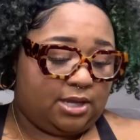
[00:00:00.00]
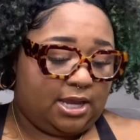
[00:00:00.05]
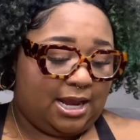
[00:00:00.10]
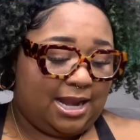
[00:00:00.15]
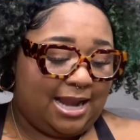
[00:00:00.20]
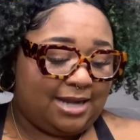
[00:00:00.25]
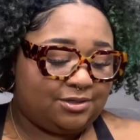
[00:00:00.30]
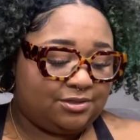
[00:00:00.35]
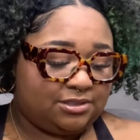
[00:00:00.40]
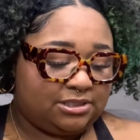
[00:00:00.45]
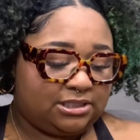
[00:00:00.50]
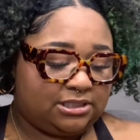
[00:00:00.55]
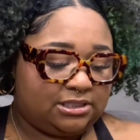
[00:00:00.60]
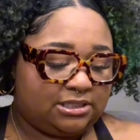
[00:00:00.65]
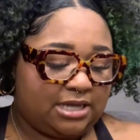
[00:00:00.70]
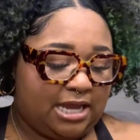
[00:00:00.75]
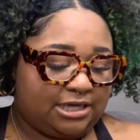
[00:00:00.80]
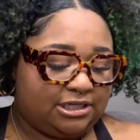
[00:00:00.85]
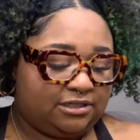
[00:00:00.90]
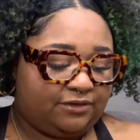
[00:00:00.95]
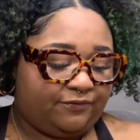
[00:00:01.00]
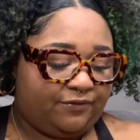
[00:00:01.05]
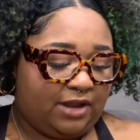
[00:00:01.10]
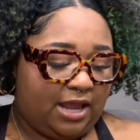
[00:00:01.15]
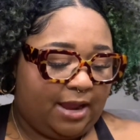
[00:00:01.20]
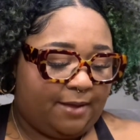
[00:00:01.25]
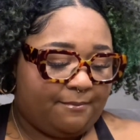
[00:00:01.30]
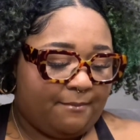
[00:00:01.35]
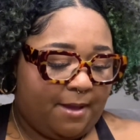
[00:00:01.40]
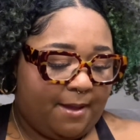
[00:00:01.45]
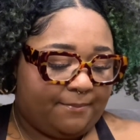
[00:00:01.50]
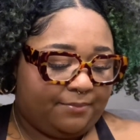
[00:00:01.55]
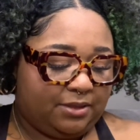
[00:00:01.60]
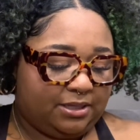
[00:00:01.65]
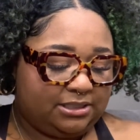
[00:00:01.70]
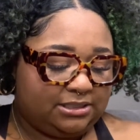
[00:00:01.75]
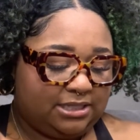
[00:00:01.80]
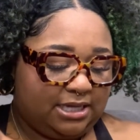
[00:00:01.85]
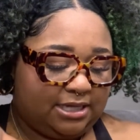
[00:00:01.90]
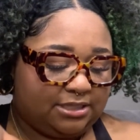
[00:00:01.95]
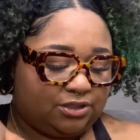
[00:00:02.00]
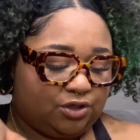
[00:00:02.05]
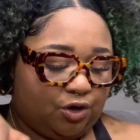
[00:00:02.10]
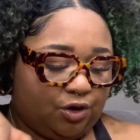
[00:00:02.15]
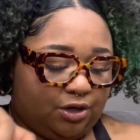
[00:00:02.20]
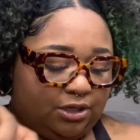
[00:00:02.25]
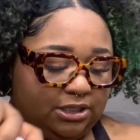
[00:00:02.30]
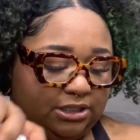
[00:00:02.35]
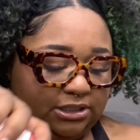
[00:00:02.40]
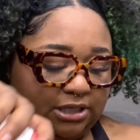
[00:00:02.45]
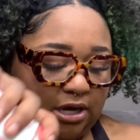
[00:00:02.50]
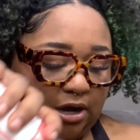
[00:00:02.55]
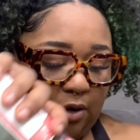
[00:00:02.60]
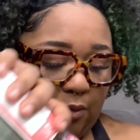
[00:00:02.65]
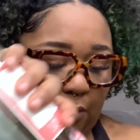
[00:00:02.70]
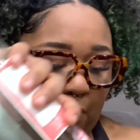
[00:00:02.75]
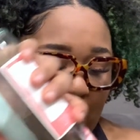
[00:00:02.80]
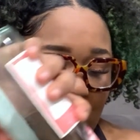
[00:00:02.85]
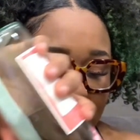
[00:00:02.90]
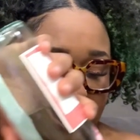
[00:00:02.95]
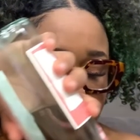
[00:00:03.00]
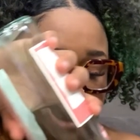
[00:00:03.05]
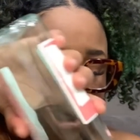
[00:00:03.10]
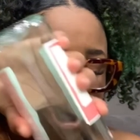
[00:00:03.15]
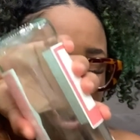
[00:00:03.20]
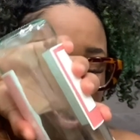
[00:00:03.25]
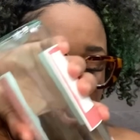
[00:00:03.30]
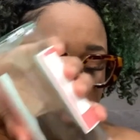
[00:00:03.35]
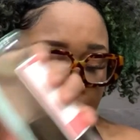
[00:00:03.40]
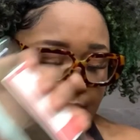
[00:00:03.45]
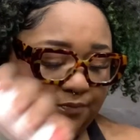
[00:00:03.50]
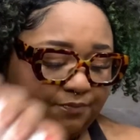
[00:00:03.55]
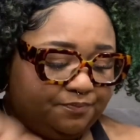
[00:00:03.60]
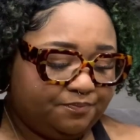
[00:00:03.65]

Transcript: And I just feel like my plus size girlies that are watching,